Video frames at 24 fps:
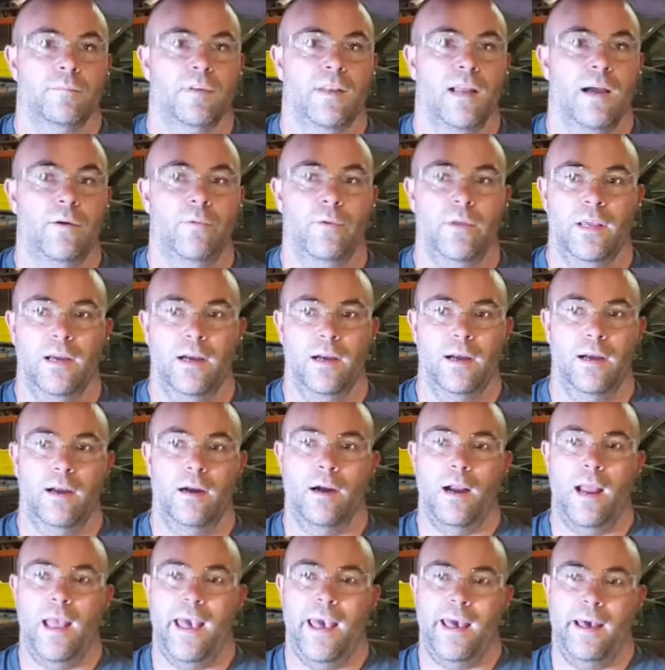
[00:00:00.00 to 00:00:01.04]
Now we are
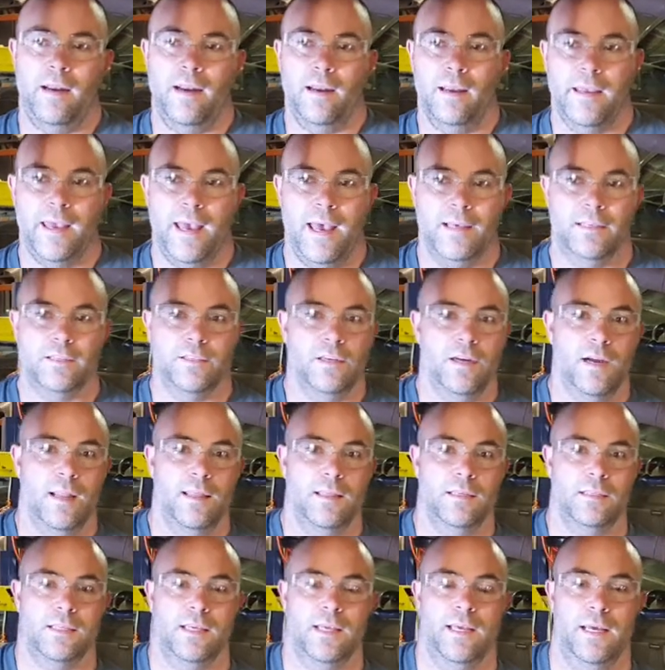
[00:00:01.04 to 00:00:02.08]
adding caster to
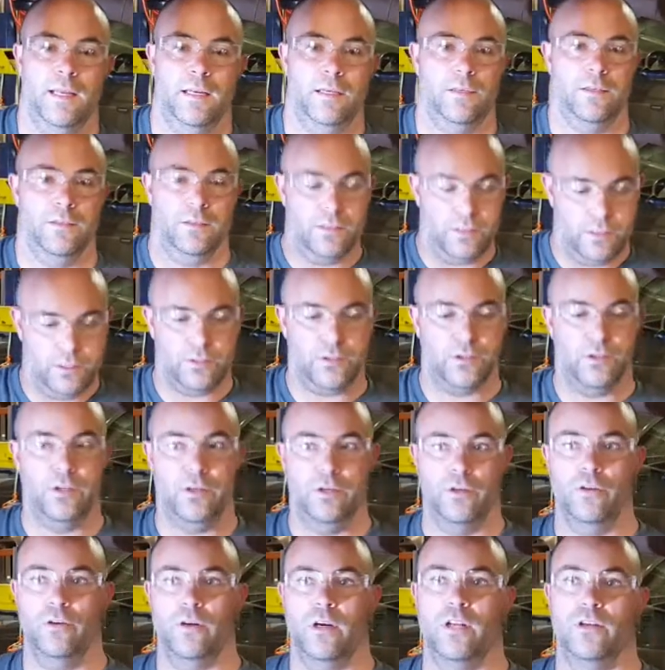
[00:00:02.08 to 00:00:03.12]
this kit, so your
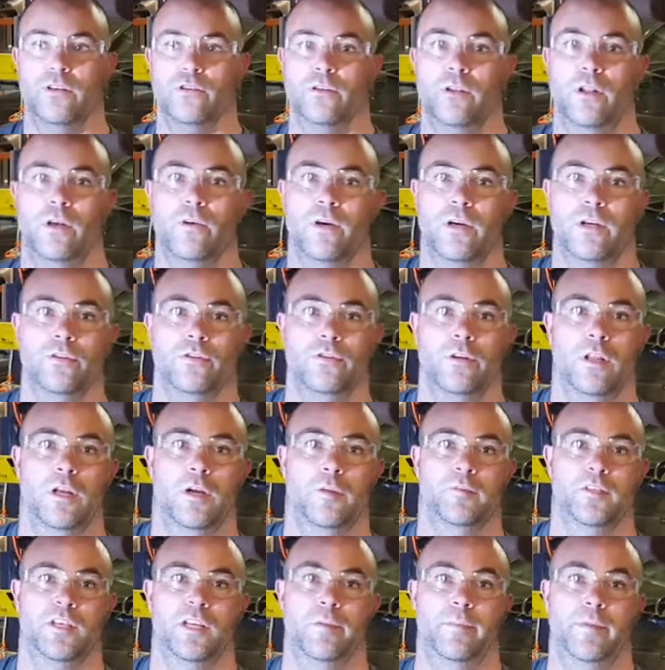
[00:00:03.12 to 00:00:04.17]
new lower control
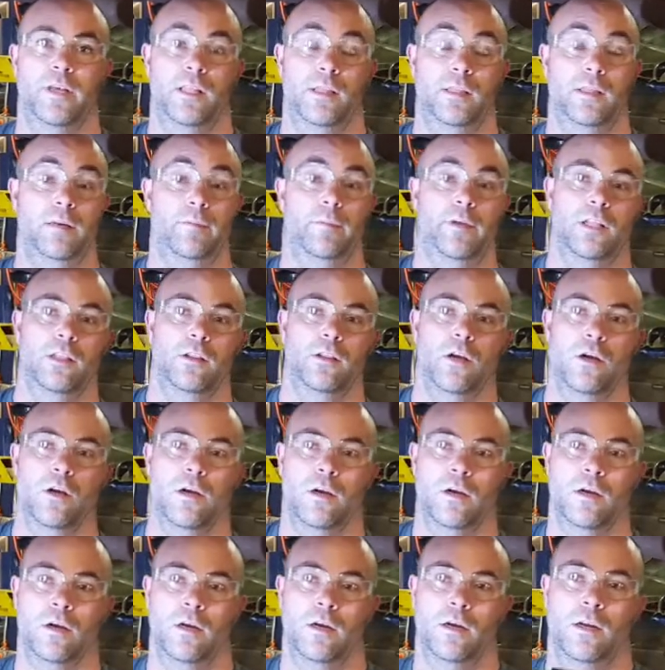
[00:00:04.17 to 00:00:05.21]
arm is going to be a little bit
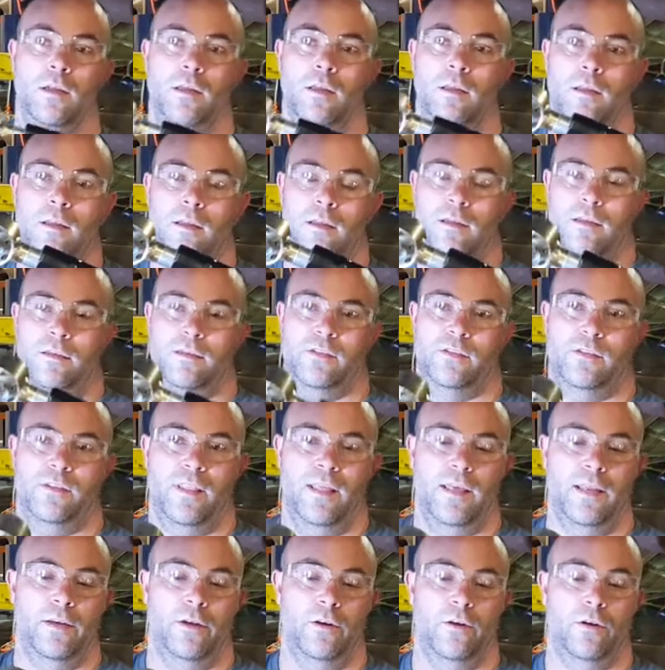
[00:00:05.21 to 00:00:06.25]
longer
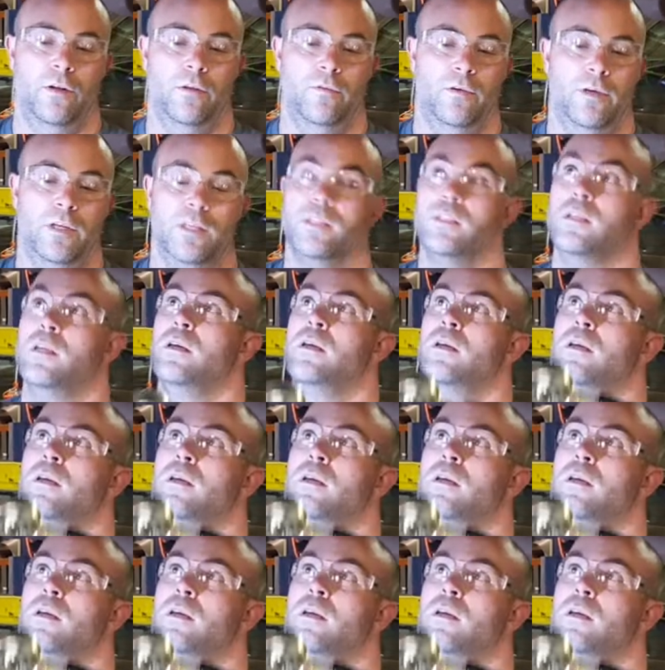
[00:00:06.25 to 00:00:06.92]
than your old ones.